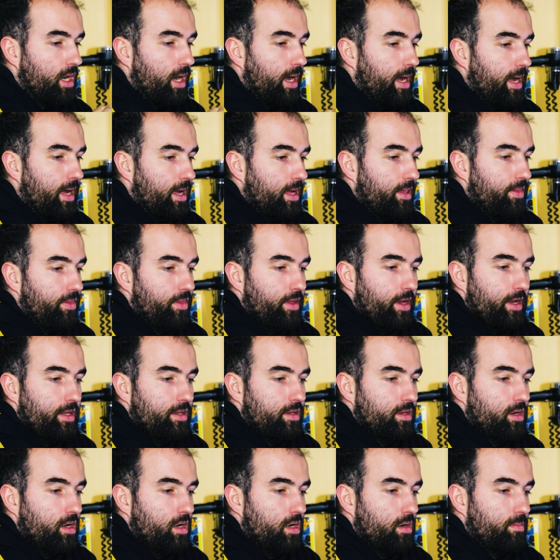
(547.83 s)
and
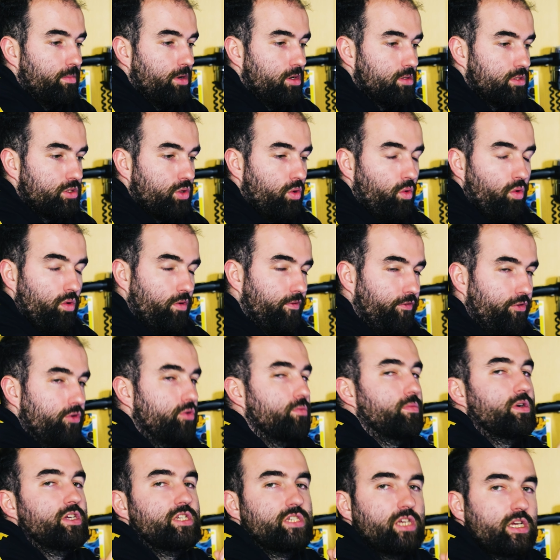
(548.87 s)
then I'll talk through
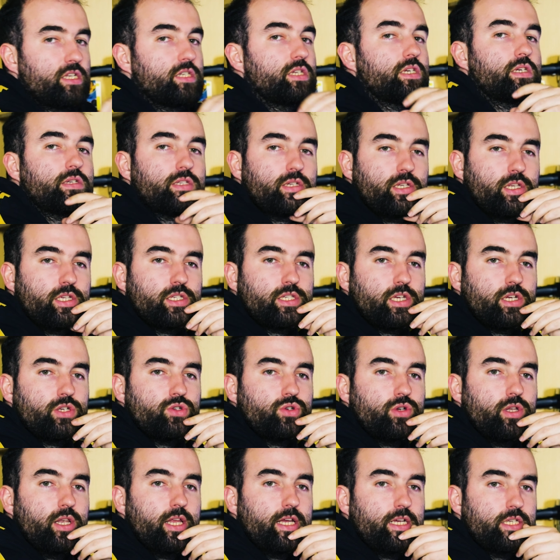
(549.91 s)
my settings and
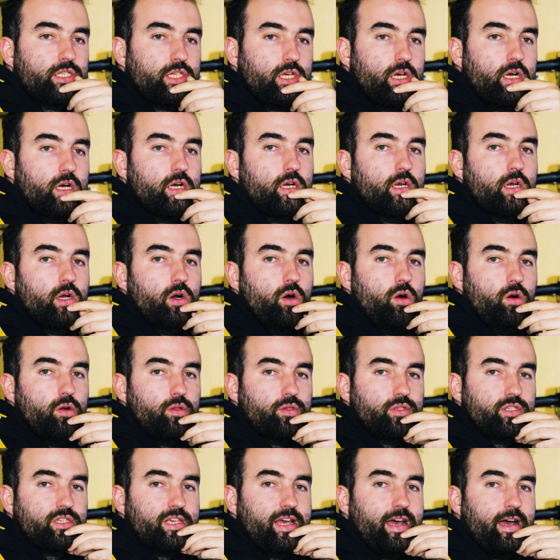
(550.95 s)
etc. later
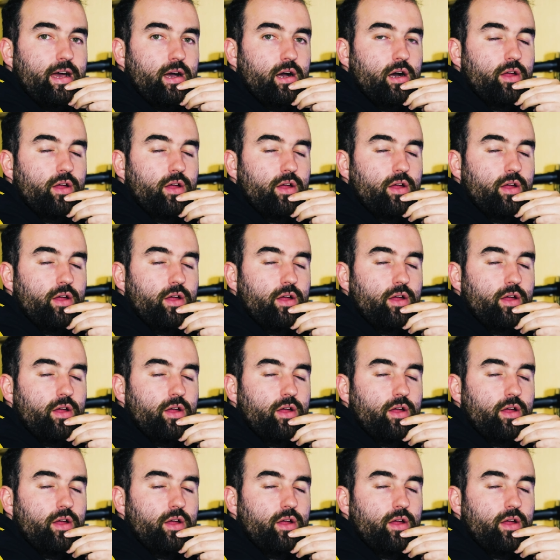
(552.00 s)
on set.